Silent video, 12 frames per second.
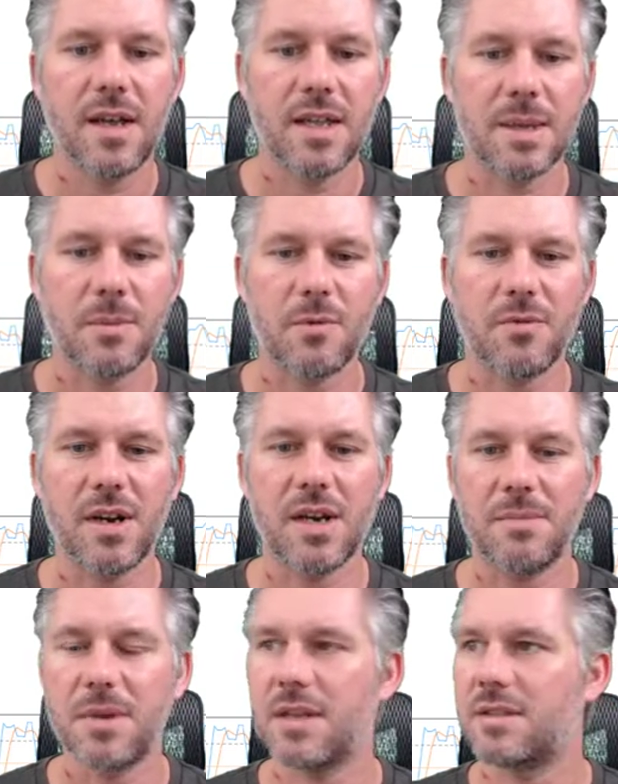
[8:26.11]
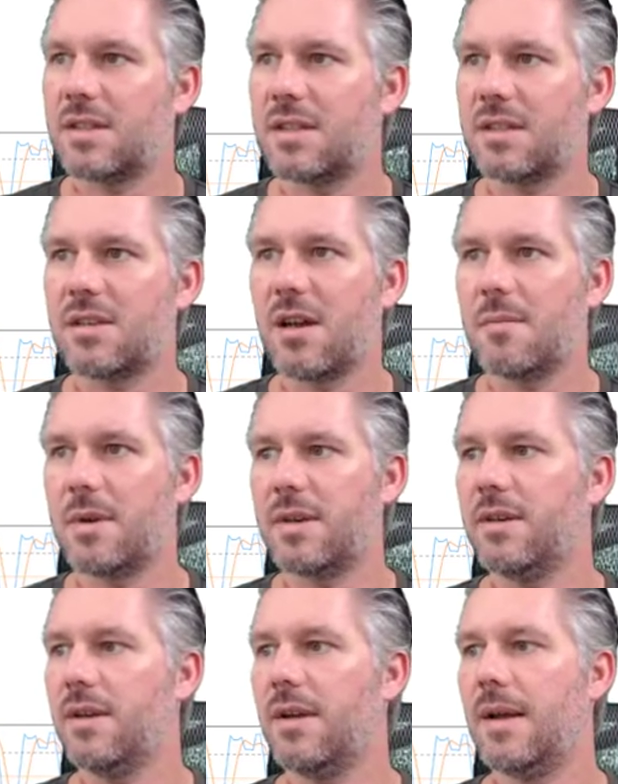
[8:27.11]
and then we'll really be able to
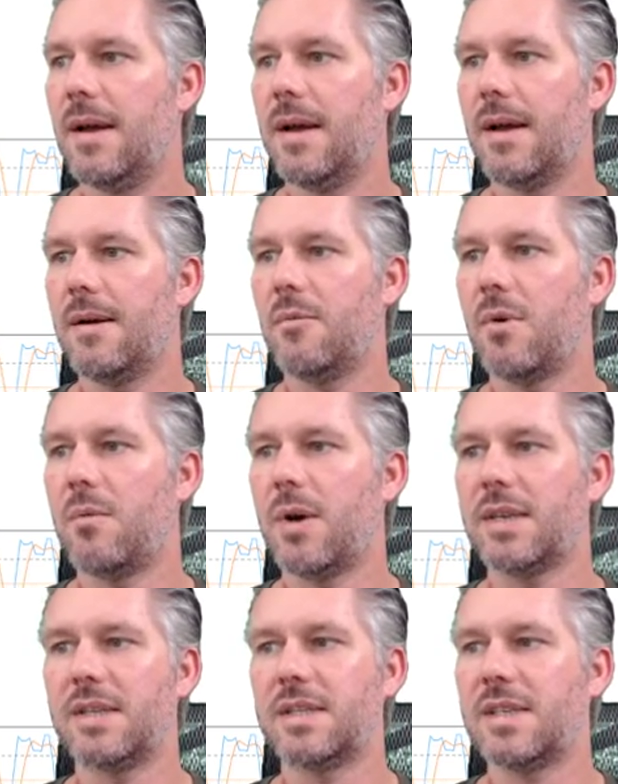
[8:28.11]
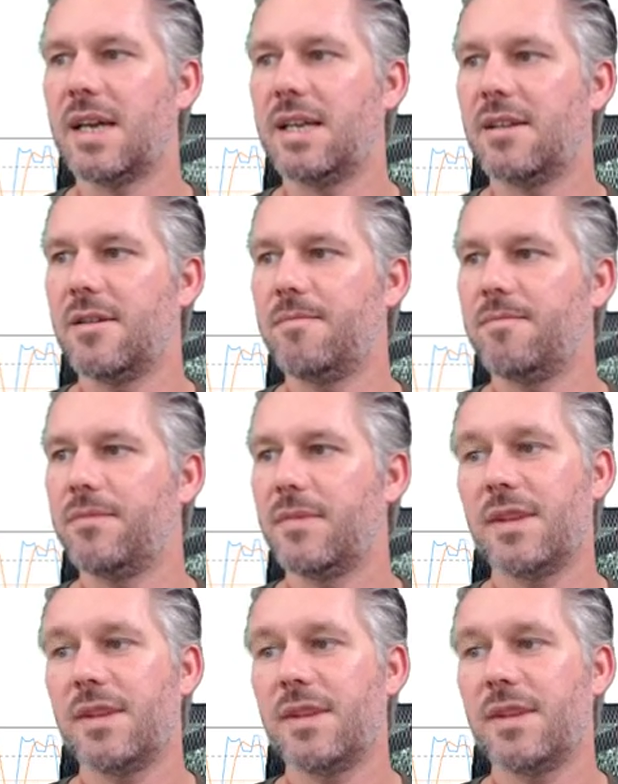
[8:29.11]
determine what way to take them.